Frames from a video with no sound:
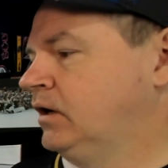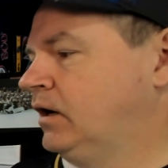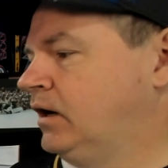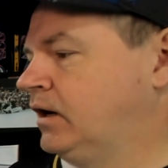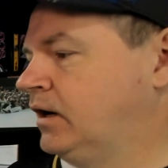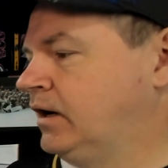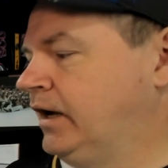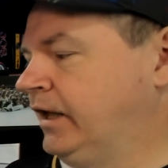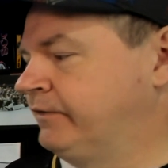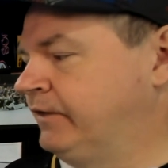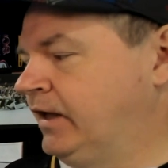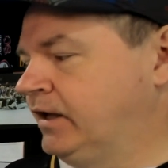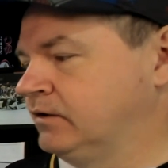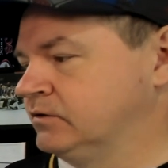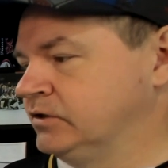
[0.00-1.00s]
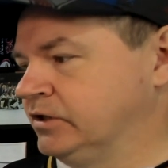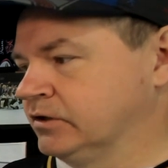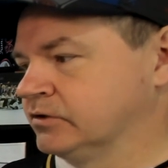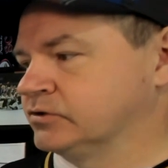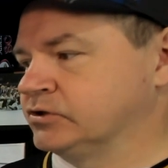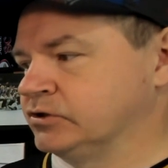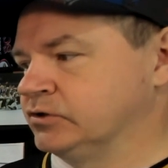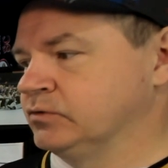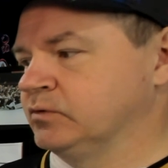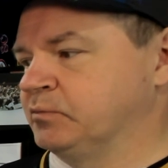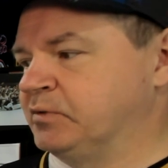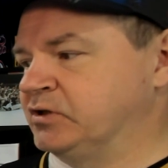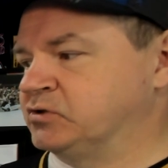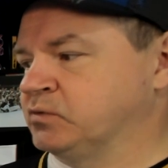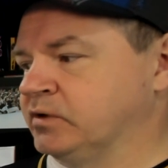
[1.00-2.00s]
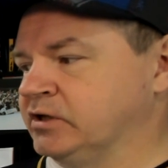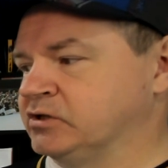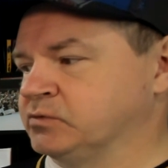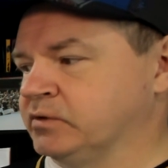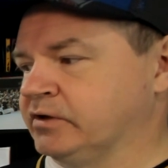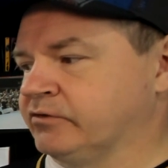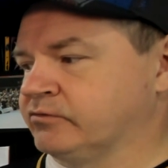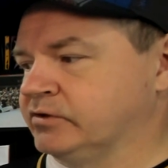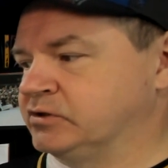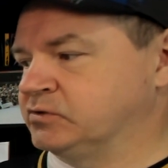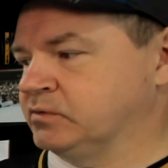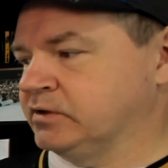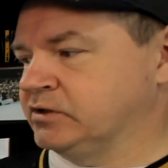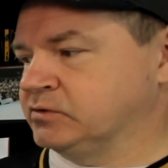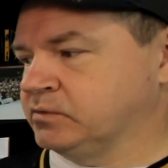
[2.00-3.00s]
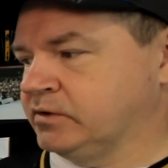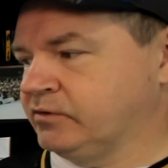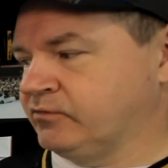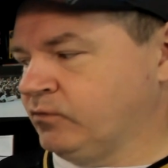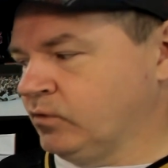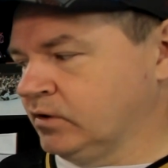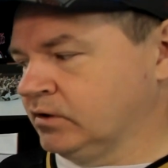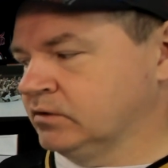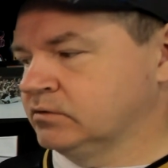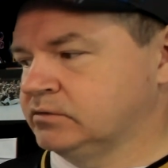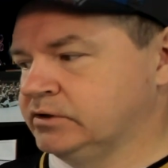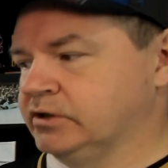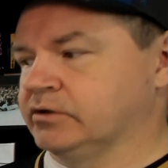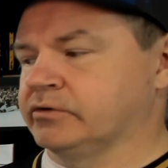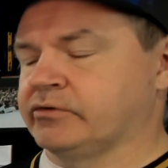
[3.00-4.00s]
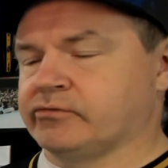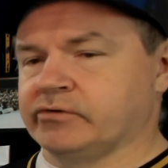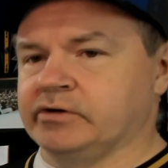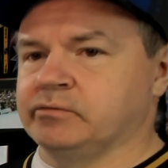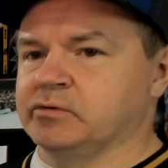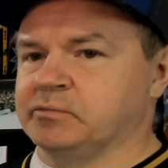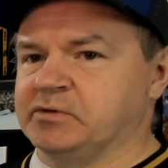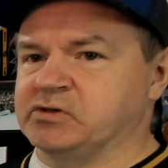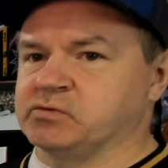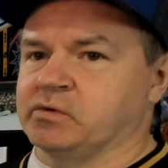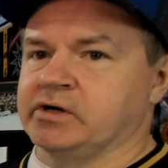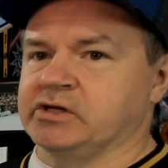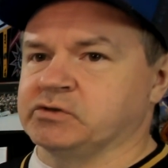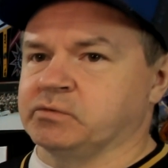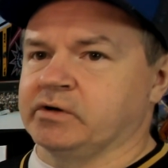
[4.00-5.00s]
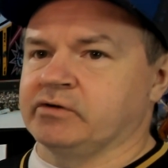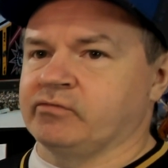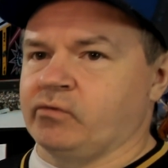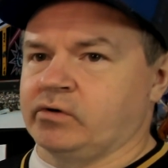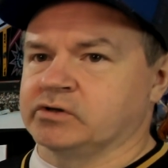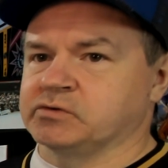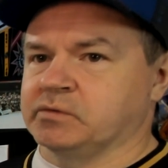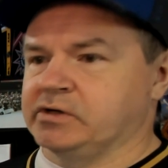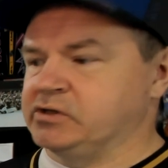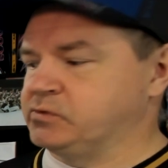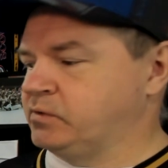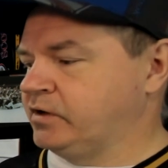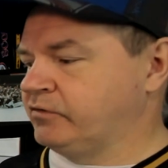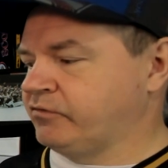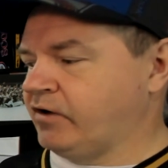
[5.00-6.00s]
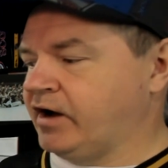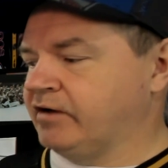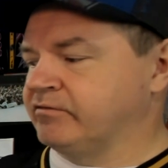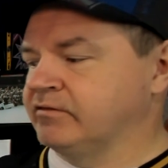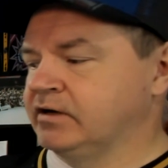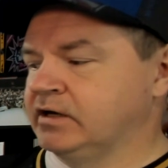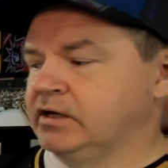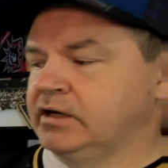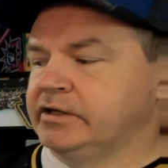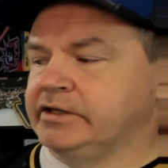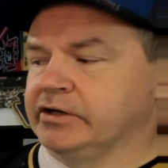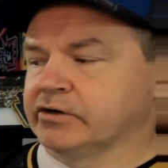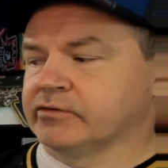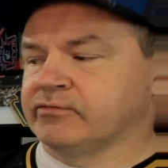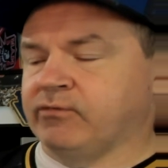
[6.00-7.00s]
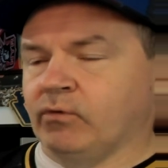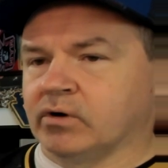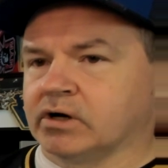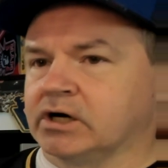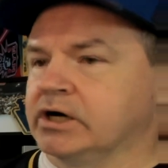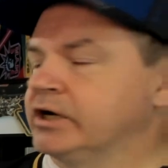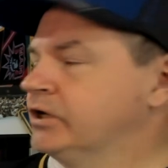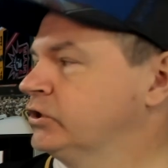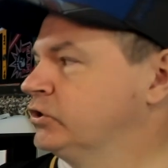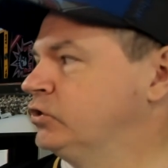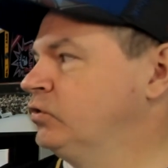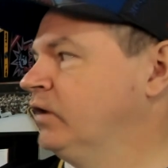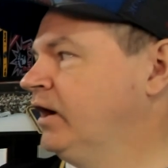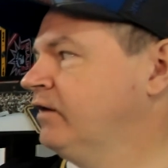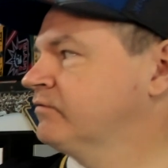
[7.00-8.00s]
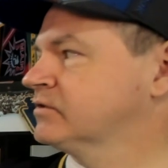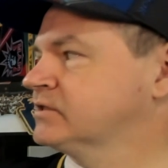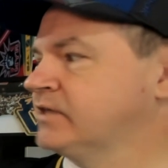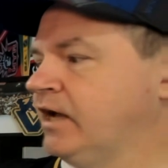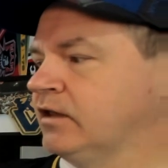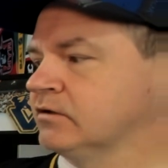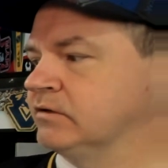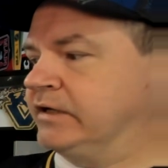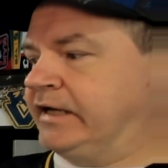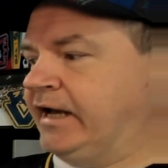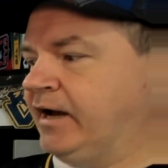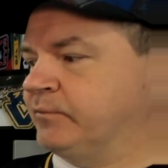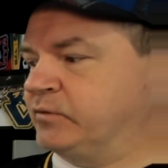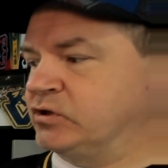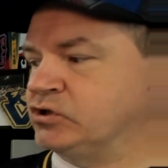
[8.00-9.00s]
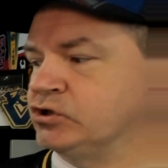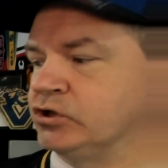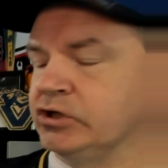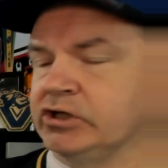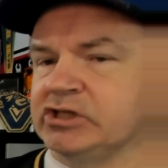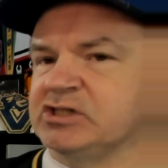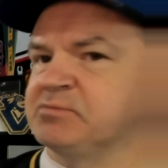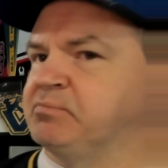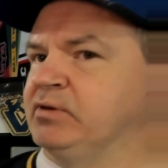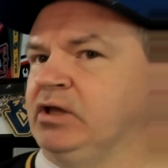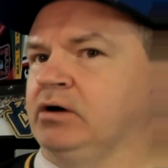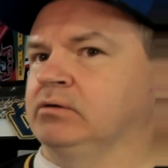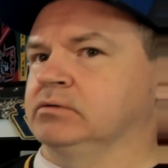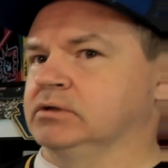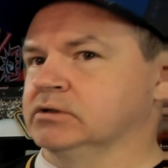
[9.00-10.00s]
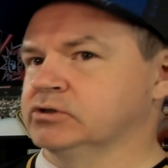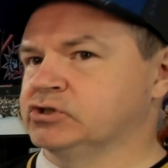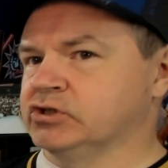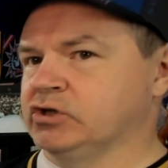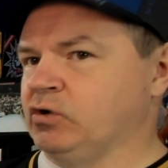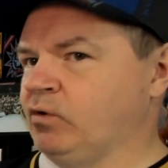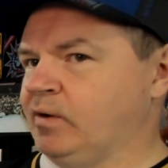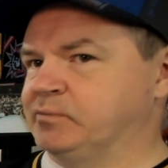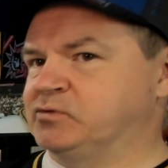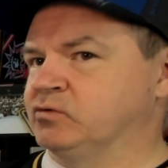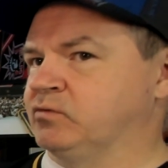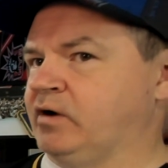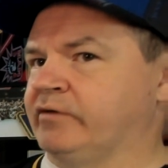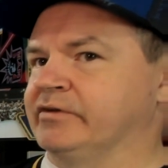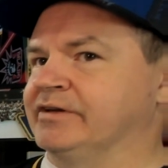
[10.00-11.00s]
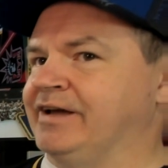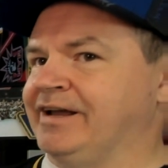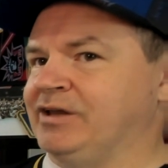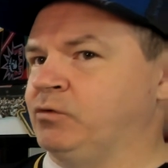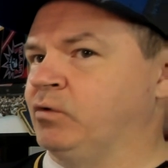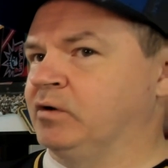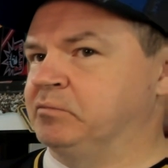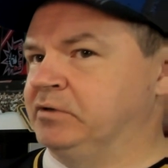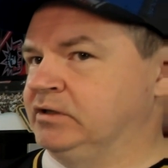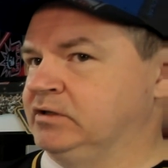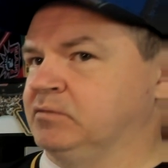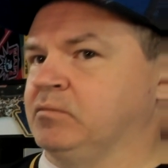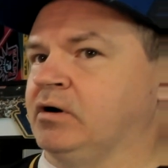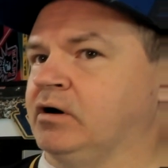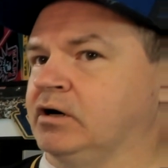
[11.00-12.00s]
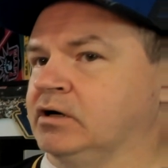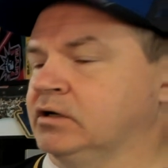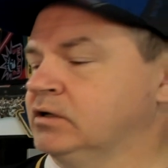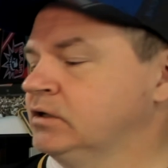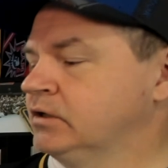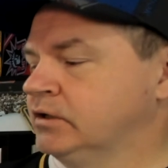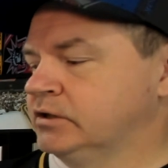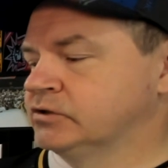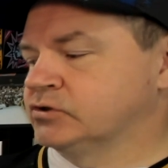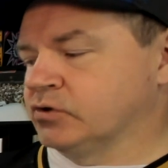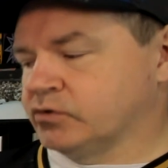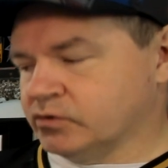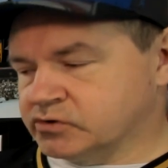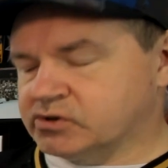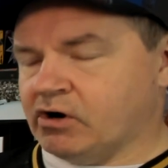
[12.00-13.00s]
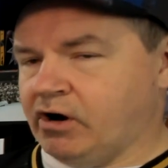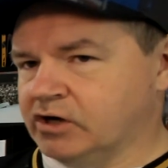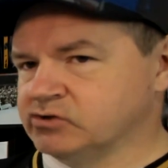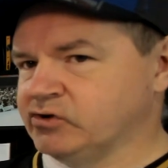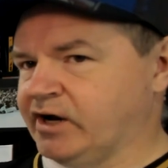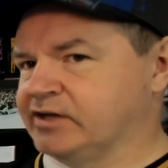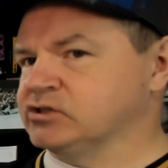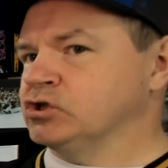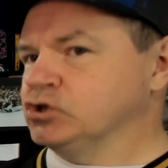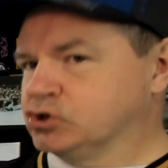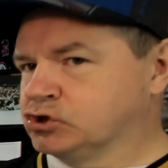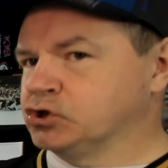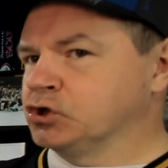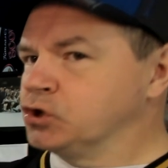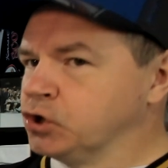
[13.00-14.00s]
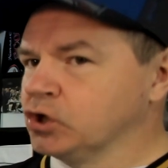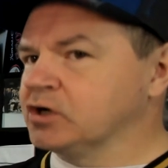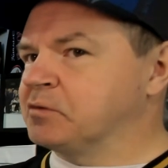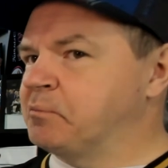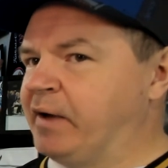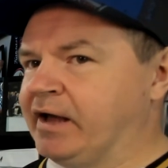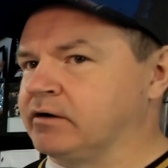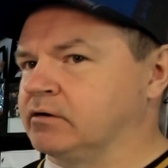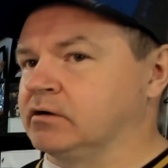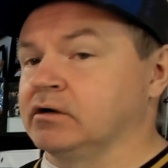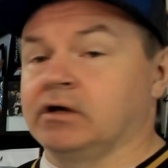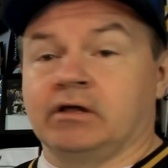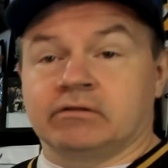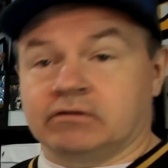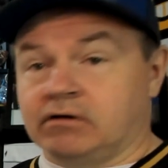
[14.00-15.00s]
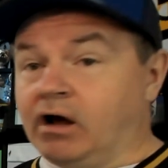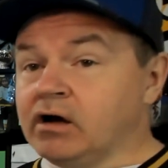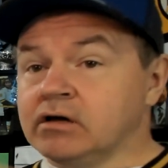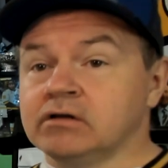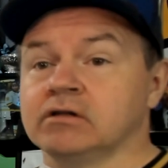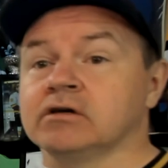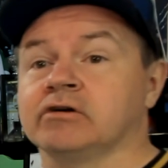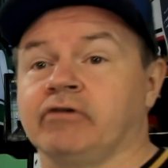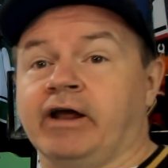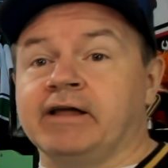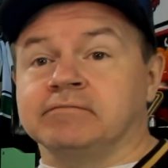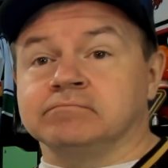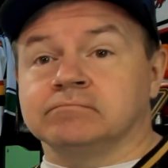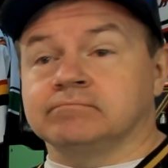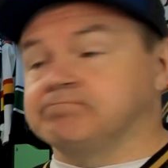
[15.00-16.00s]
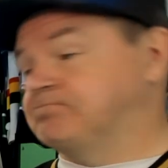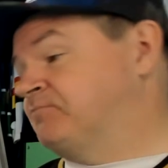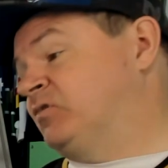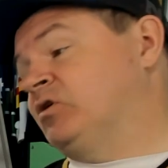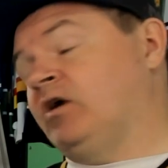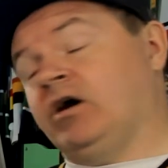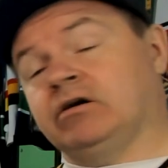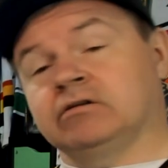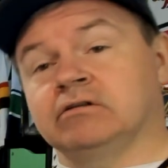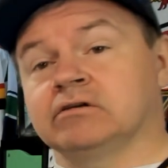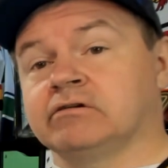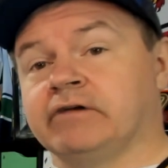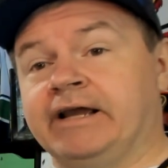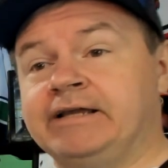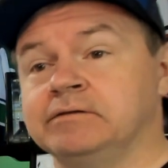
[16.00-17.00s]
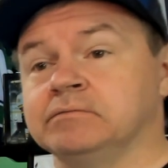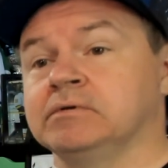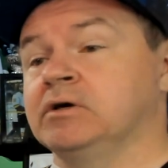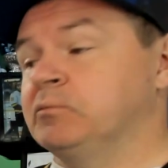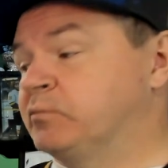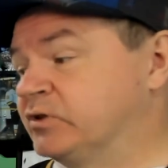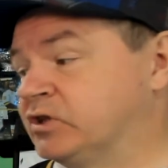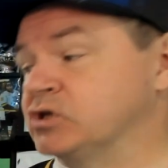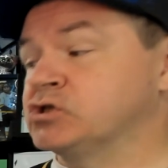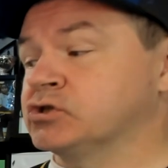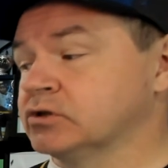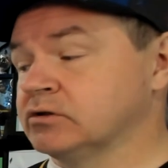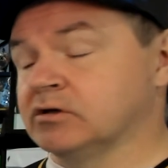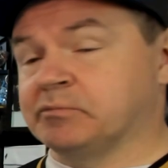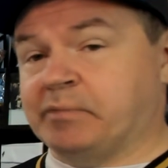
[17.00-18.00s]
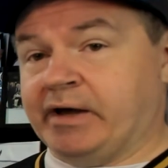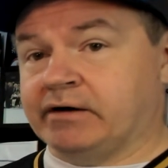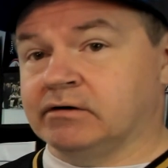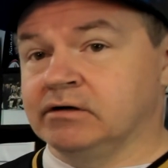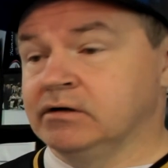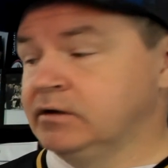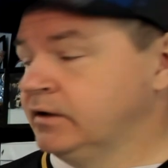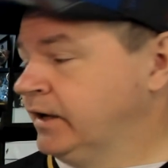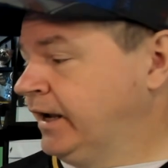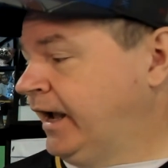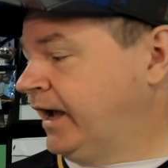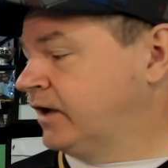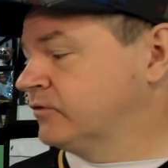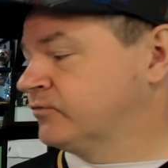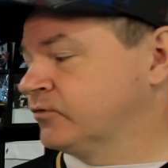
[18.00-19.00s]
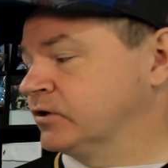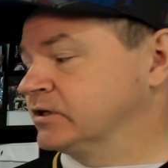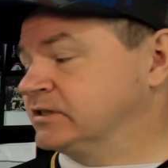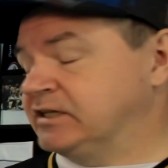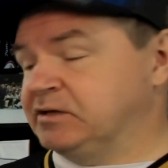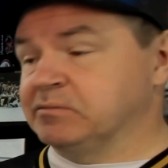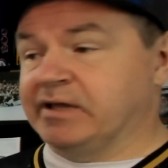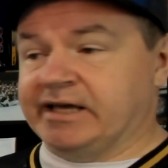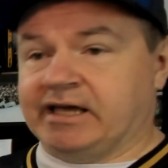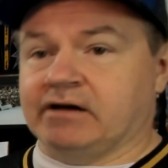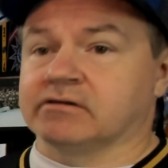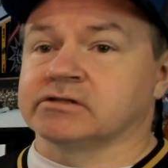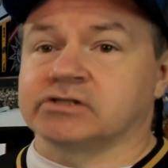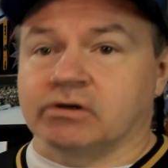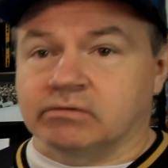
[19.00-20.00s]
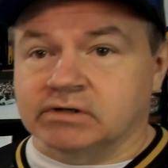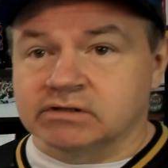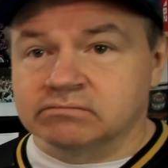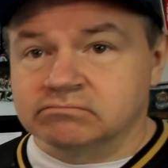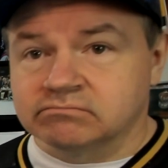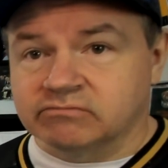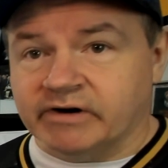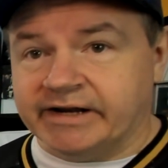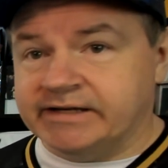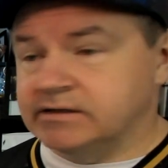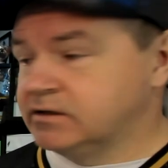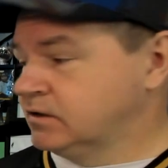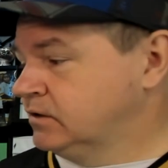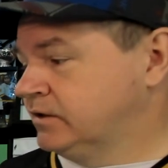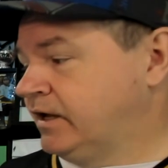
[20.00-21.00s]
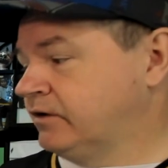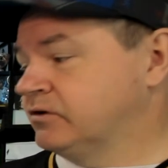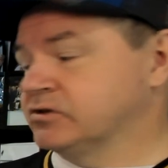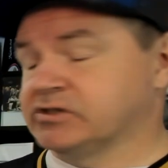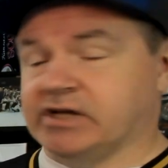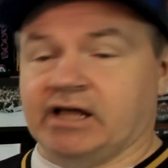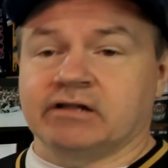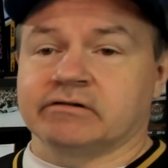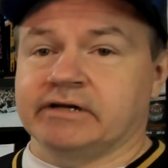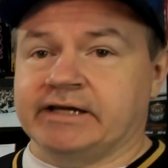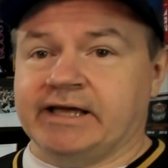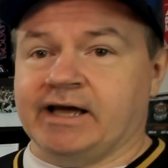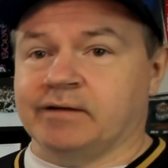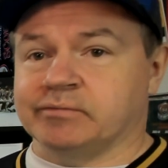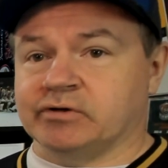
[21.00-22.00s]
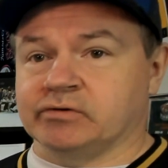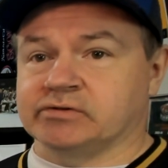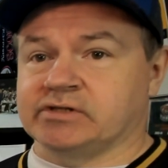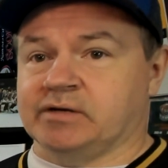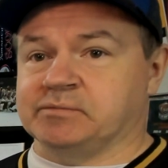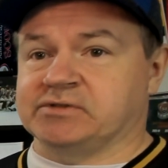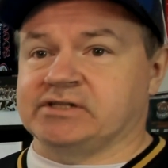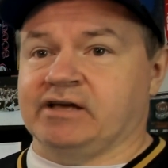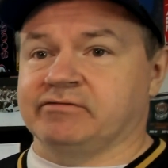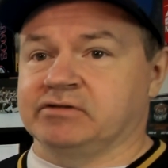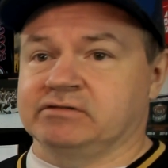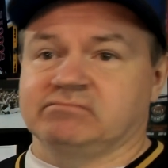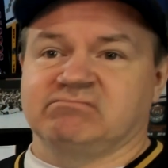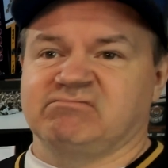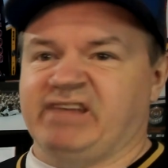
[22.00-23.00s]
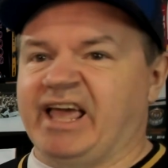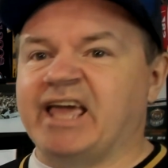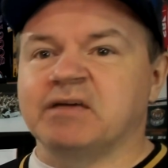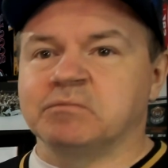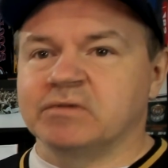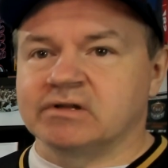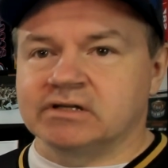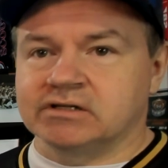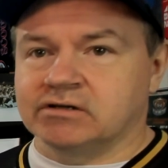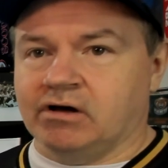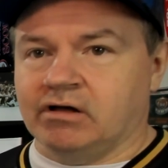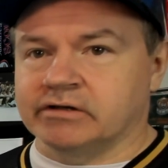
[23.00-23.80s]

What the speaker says: And then year two would be 2023, 2024. Year three would be 2024, 2025. Year four, you have a salary cap that should explode, should go up to around the 91 million mark. So those contracts should look better. They're not going to look great. They're not going to look great, but they should look better. And for a team like Arizona, right? Now your salary cap goes up $7, $8 million.